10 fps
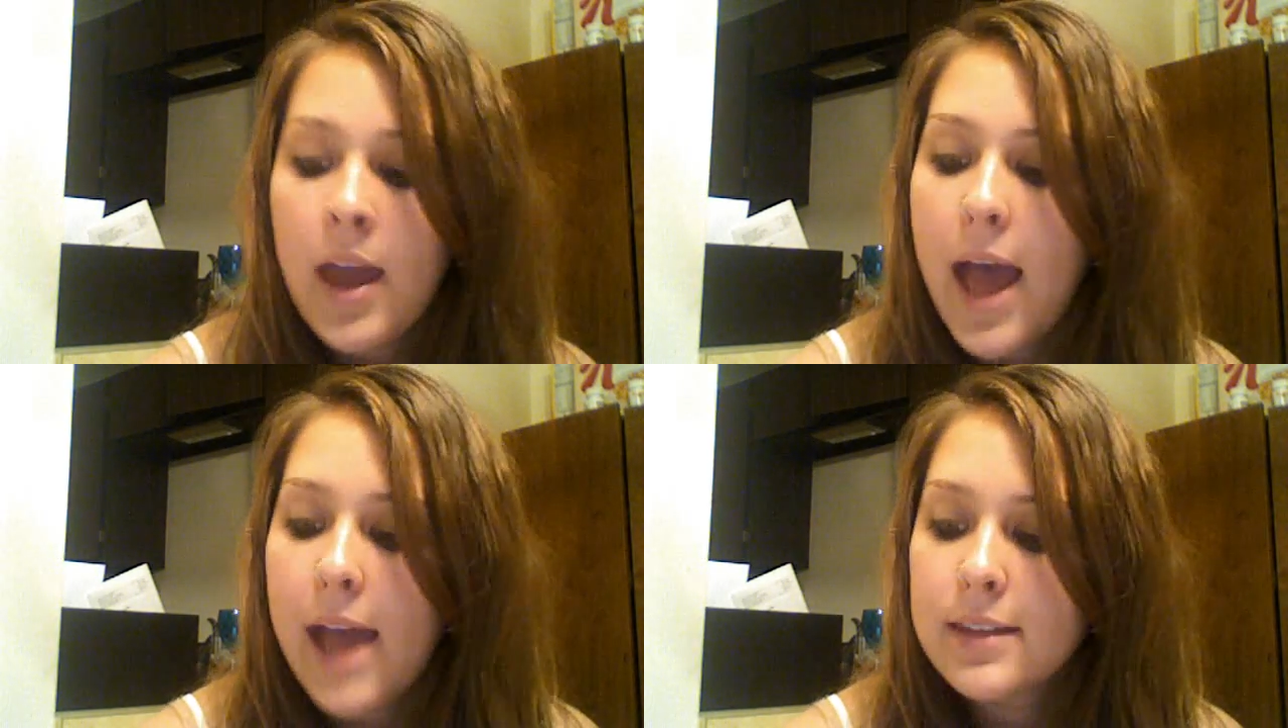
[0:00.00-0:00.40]

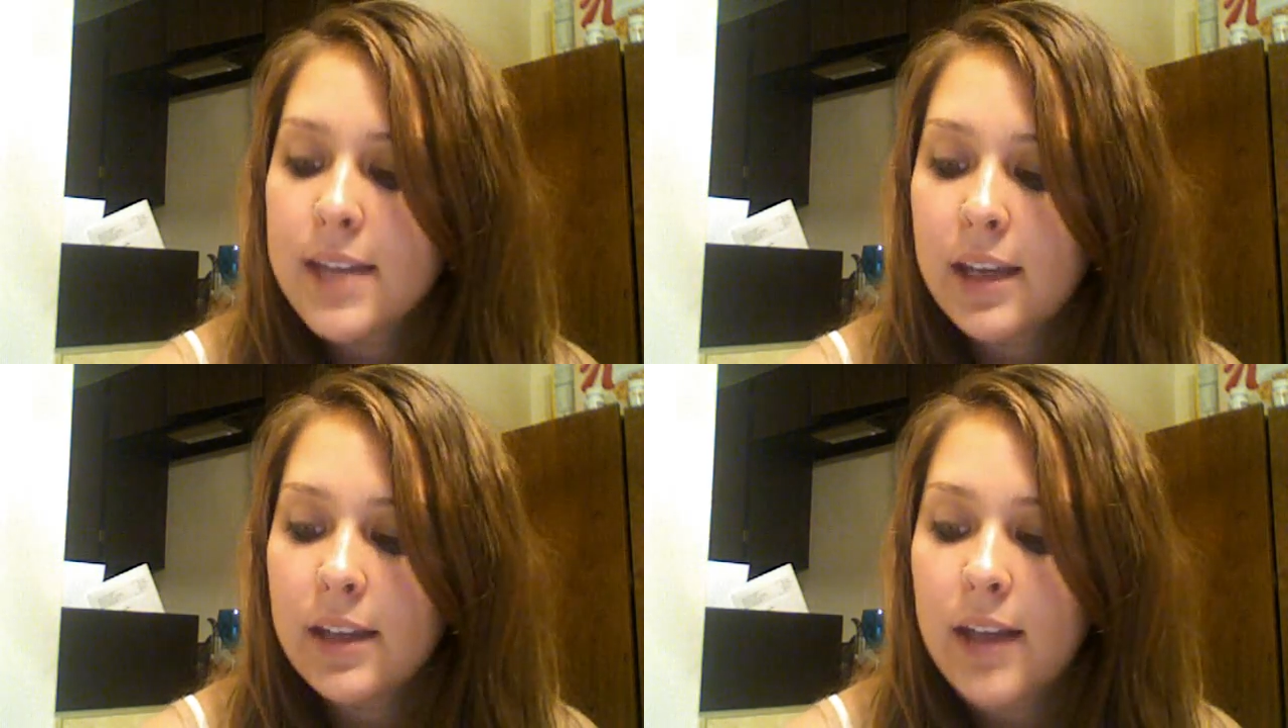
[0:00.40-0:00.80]
and
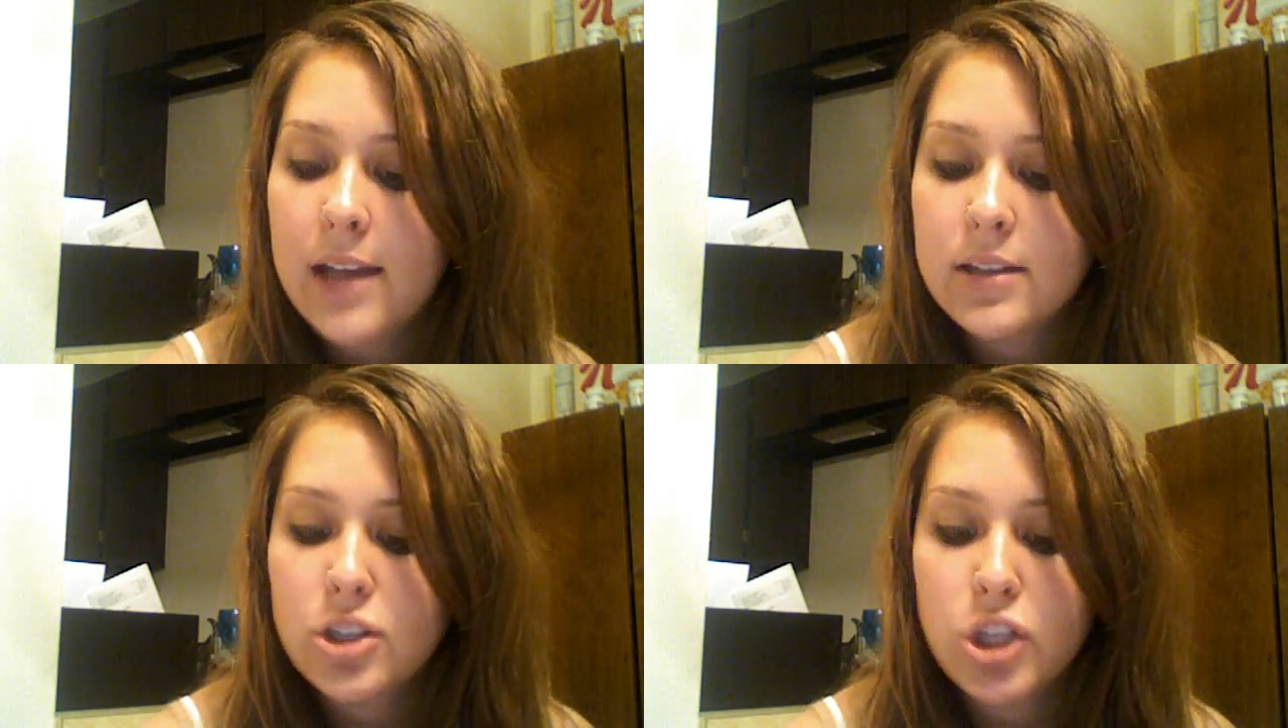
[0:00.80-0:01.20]
taken
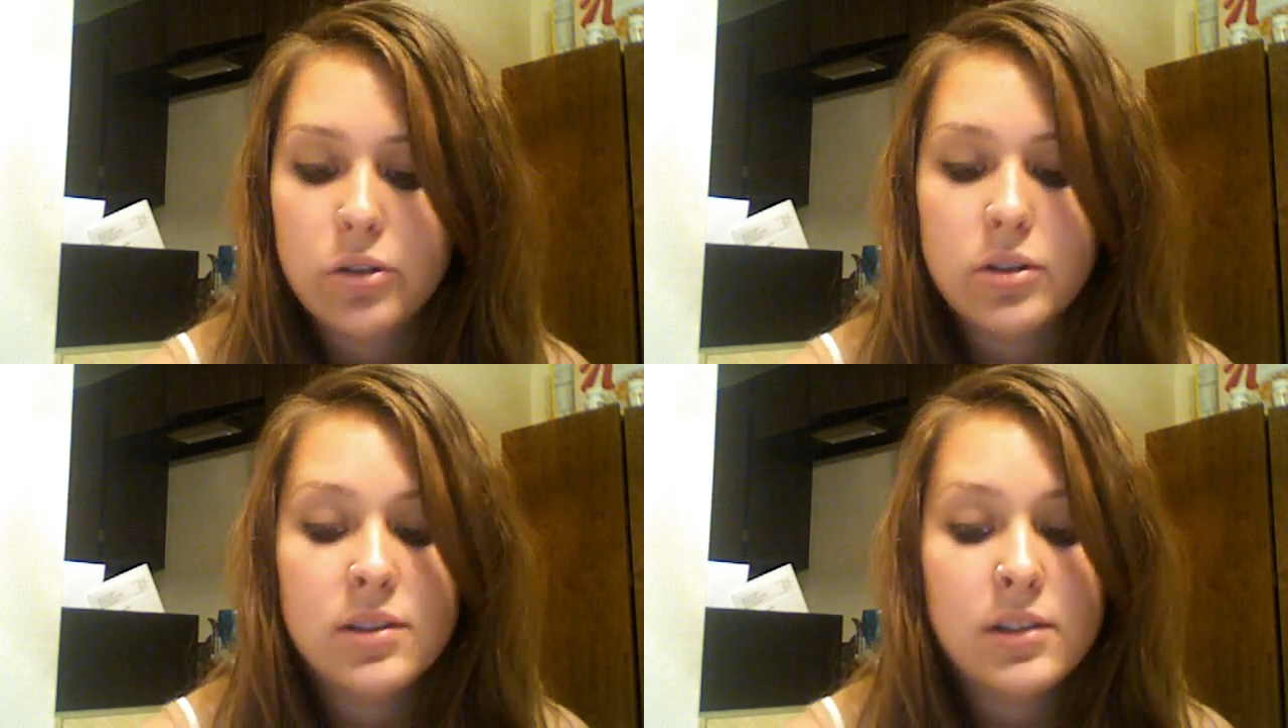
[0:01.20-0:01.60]
as a joke
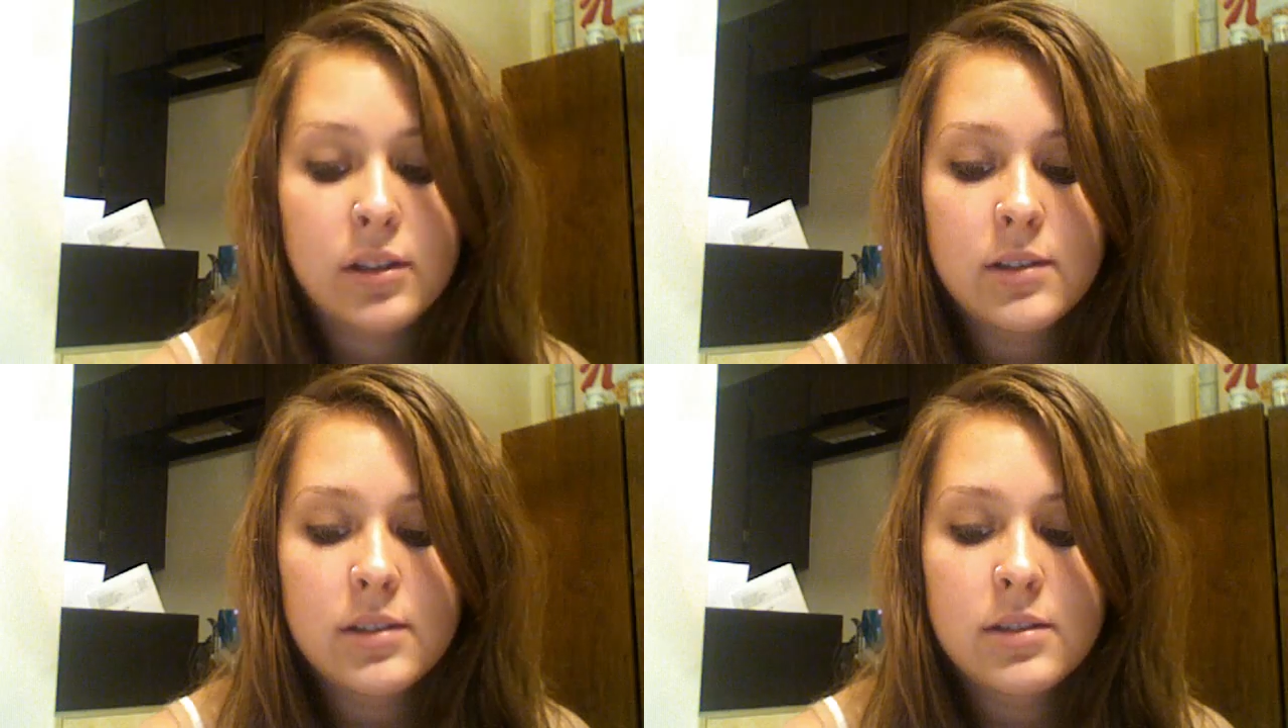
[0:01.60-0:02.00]
to
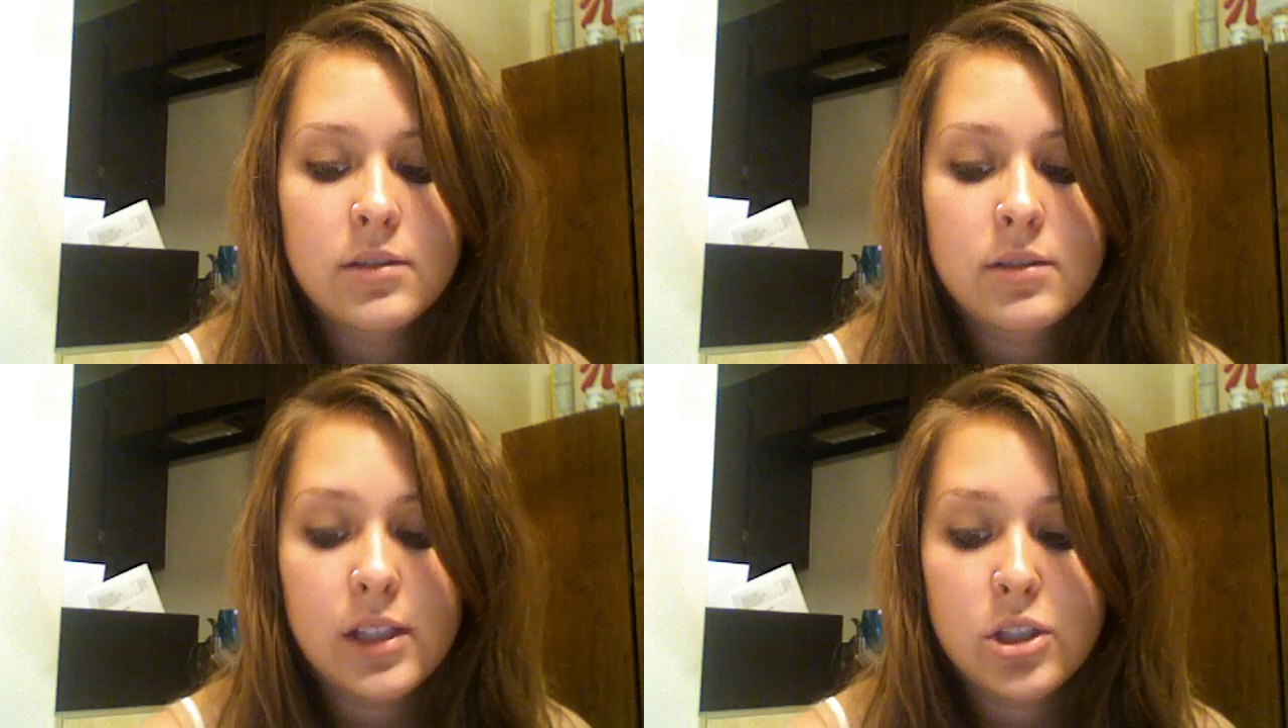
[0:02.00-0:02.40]
students,
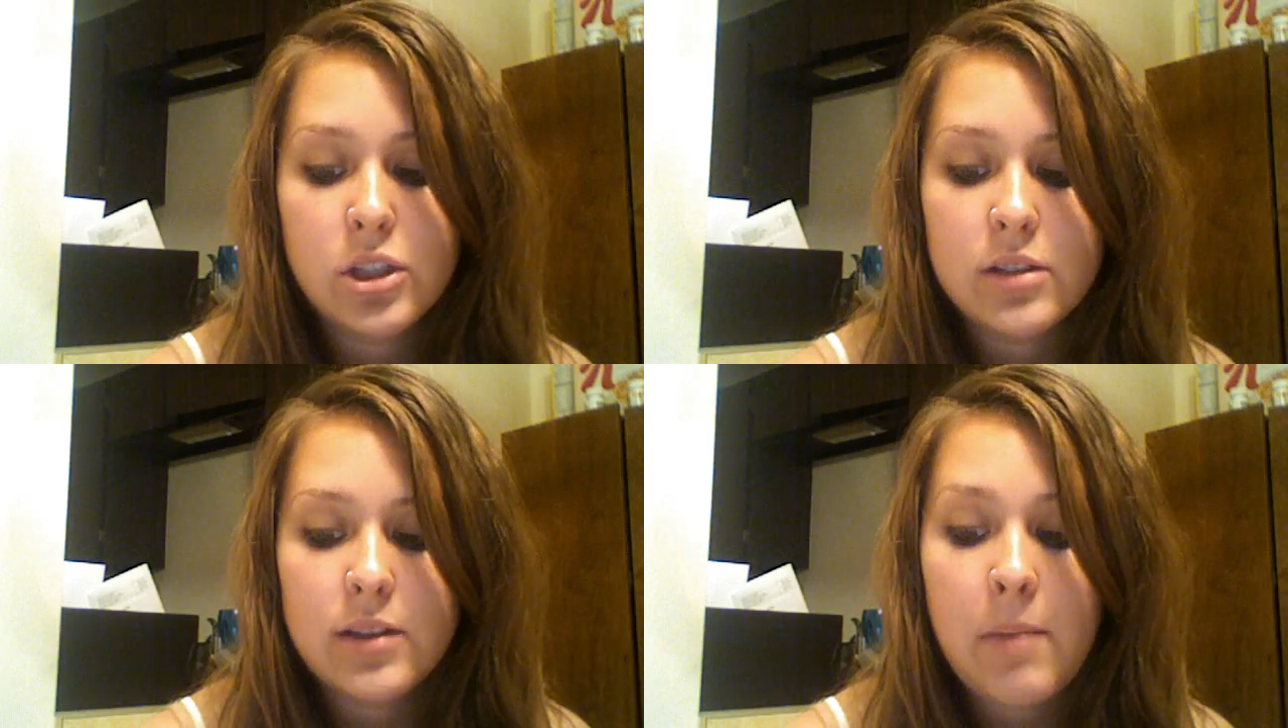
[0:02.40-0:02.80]

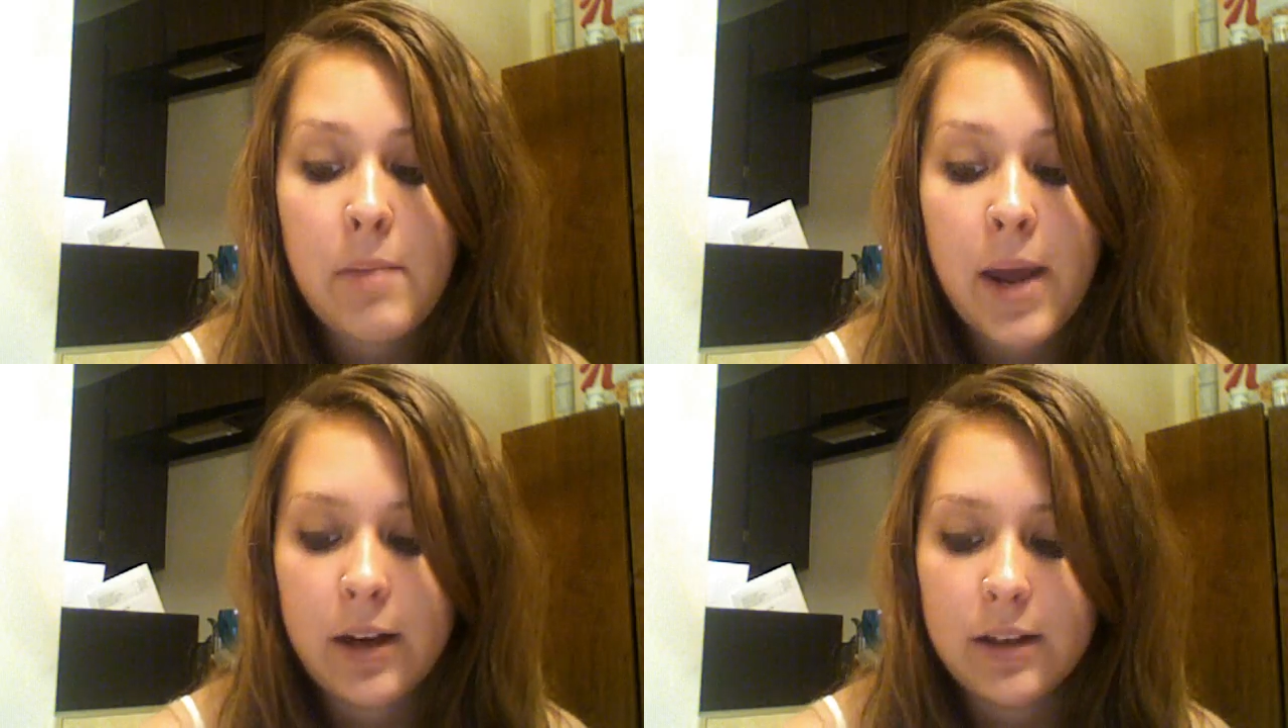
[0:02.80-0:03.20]
teachers, and
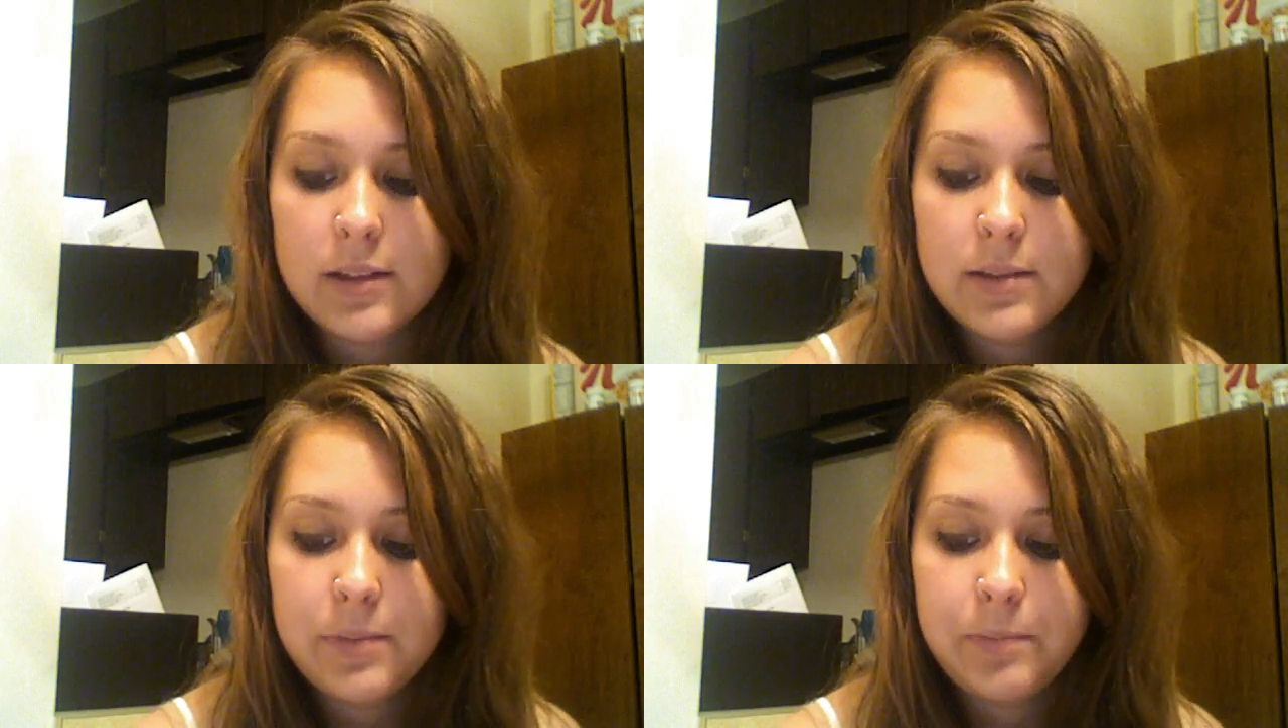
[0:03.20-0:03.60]
parents.